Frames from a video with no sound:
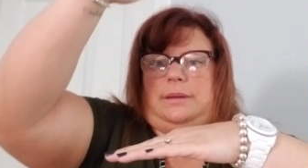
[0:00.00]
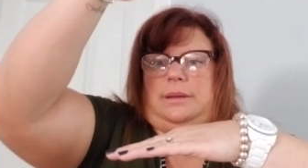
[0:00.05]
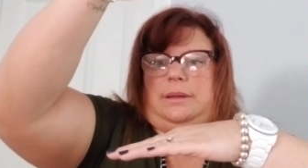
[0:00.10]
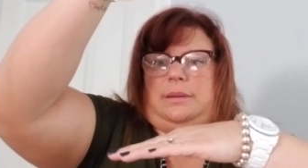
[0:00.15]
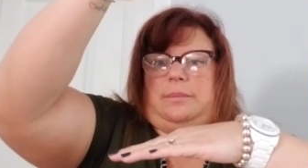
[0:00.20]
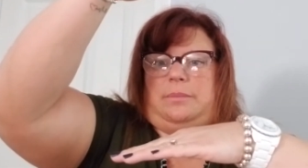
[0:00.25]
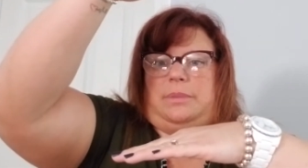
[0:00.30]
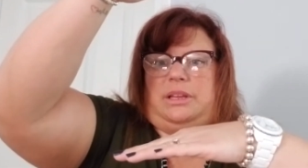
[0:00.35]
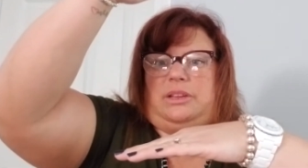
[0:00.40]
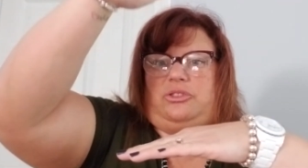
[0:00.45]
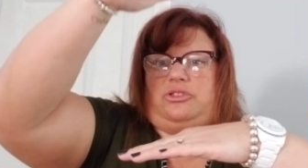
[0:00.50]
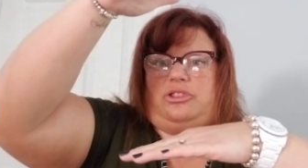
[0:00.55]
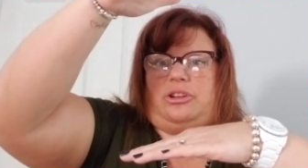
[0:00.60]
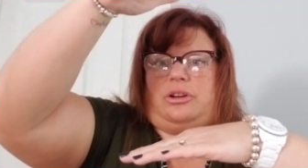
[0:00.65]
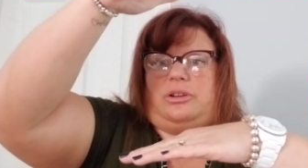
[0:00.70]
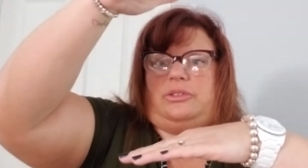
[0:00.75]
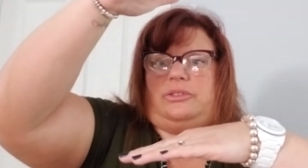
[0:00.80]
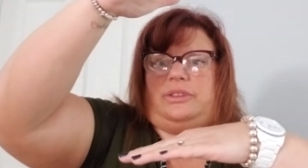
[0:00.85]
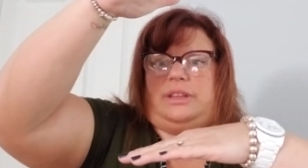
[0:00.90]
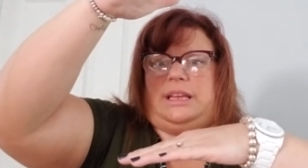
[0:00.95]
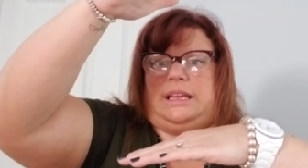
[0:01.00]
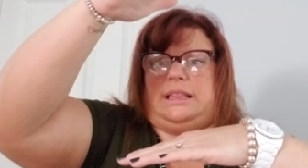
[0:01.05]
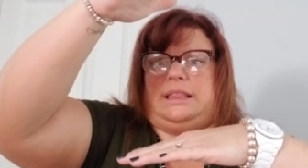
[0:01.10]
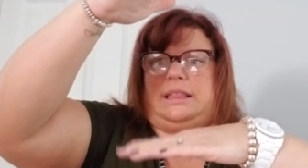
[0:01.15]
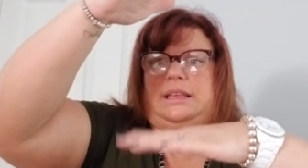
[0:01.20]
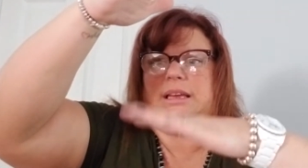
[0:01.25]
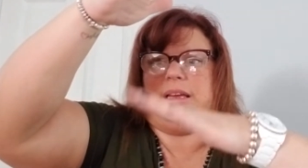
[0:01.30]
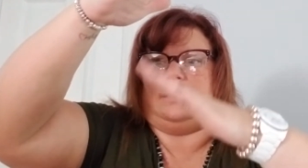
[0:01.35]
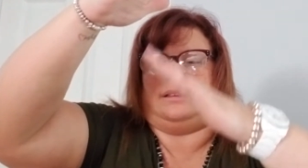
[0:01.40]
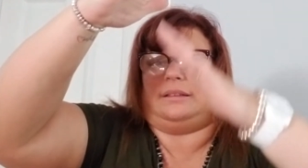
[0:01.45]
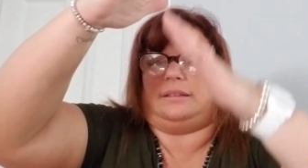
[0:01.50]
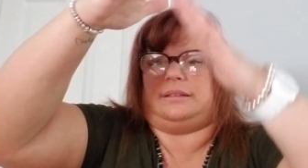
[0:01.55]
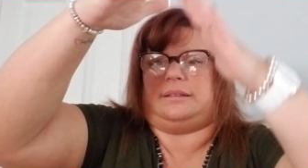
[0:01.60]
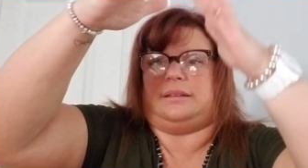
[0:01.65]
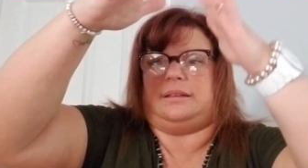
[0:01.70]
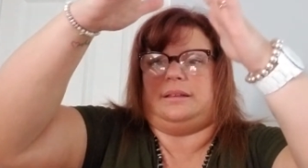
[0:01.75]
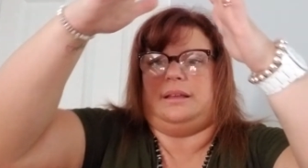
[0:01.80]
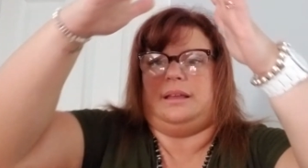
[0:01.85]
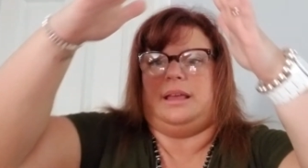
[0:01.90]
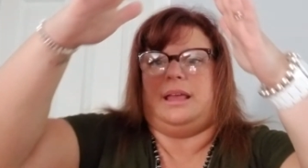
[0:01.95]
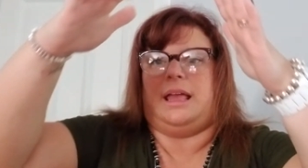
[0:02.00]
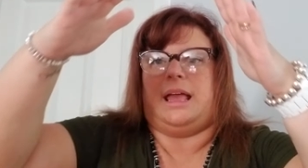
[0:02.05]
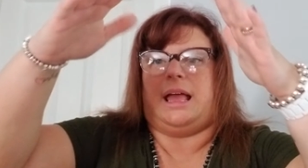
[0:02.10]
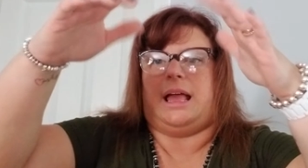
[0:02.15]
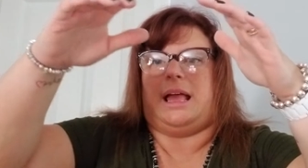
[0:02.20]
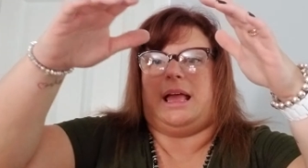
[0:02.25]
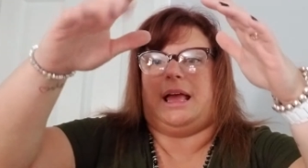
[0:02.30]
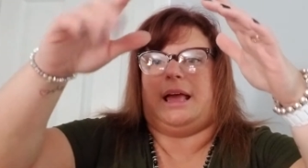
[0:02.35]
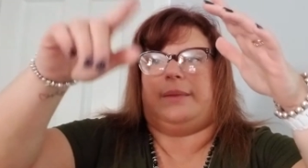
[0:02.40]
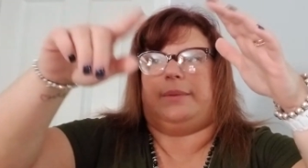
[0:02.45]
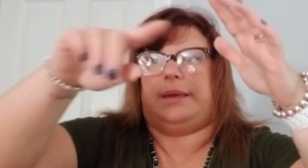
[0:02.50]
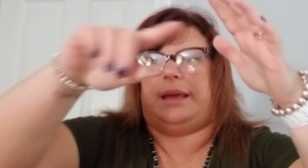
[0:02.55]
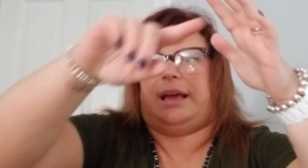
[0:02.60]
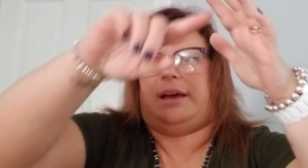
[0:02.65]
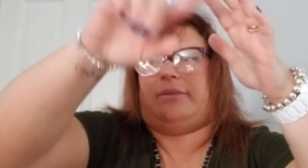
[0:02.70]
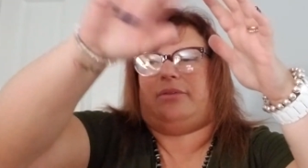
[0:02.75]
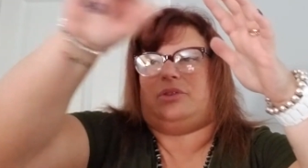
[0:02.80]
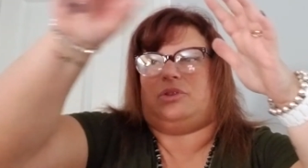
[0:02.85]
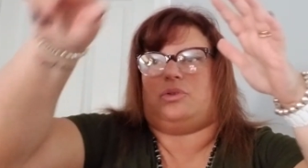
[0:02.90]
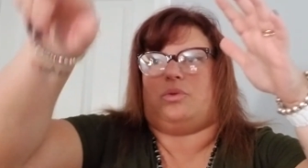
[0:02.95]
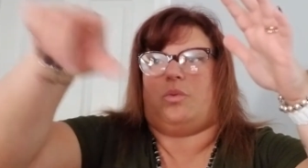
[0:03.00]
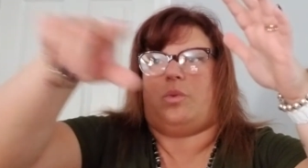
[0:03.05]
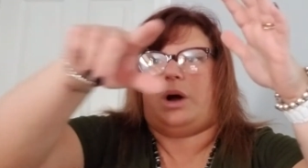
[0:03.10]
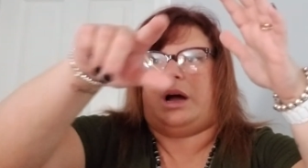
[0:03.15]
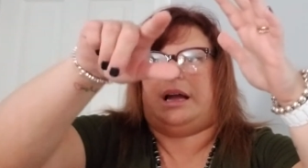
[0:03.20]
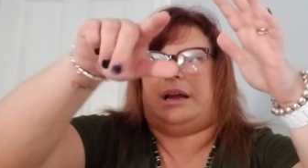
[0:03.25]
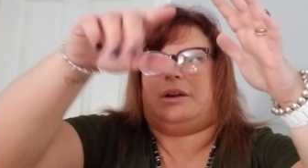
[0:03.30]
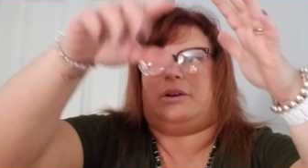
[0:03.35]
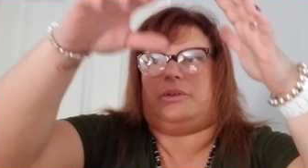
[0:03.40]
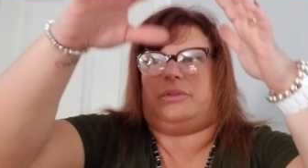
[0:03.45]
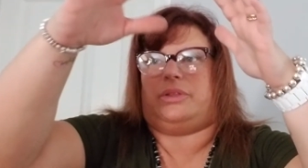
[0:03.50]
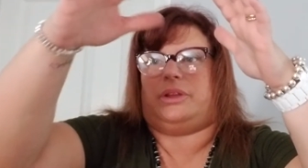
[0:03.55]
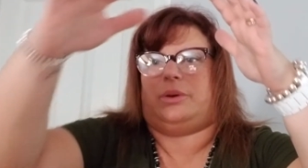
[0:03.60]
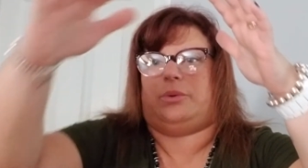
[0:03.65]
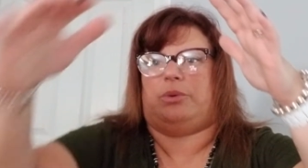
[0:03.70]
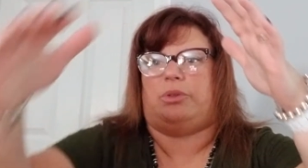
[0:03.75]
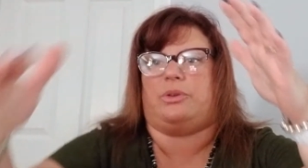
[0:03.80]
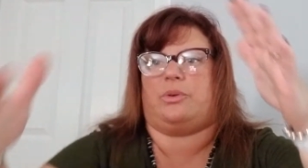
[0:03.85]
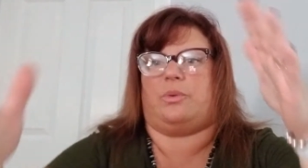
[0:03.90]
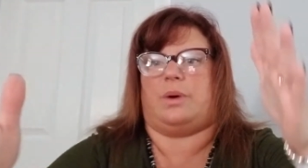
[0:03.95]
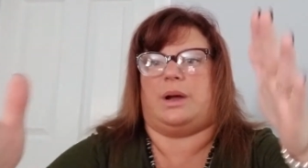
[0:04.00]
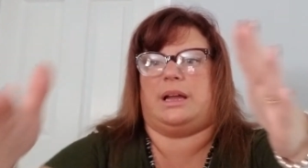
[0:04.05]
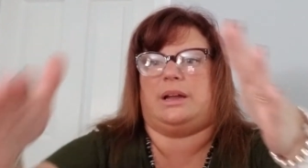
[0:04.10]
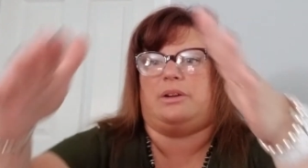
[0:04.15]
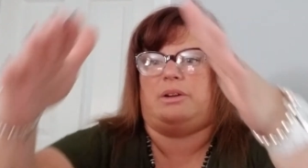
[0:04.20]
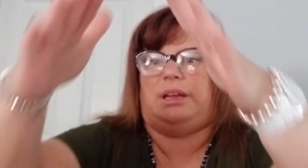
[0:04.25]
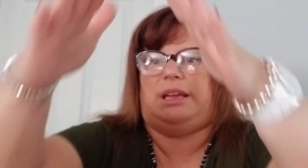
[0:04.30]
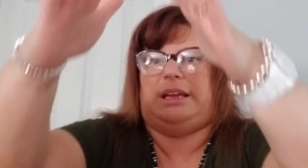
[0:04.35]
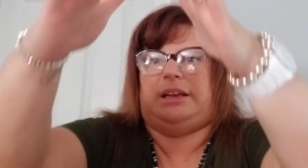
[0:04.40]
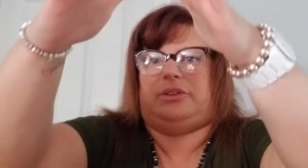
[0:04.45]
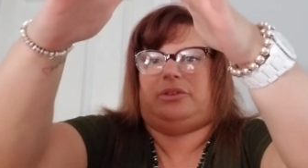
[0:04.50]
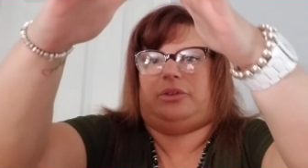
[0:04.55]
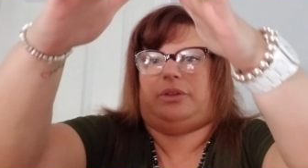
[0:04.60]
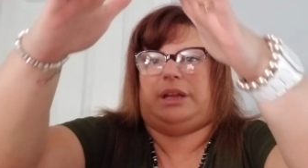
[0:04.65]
big jars like this and they have little wire thing with a wire handle.